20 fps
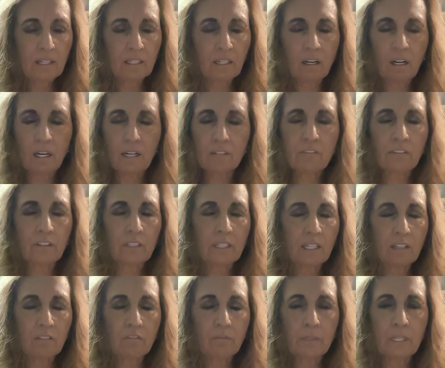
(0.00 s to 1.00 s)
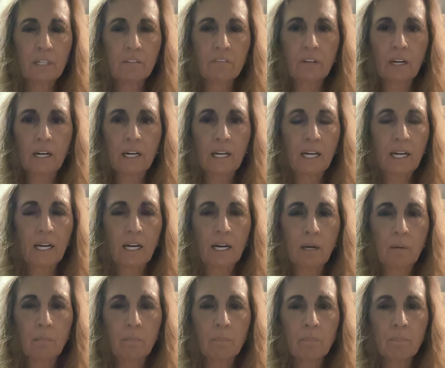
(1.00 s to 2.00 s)
and God forgive me if I
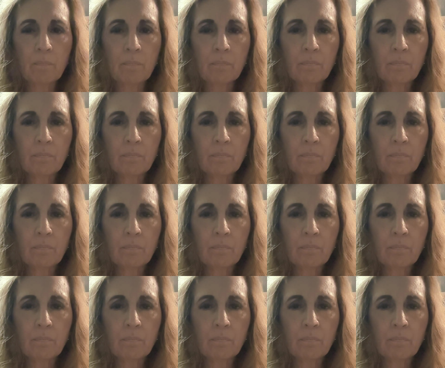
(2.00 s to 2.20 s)
am.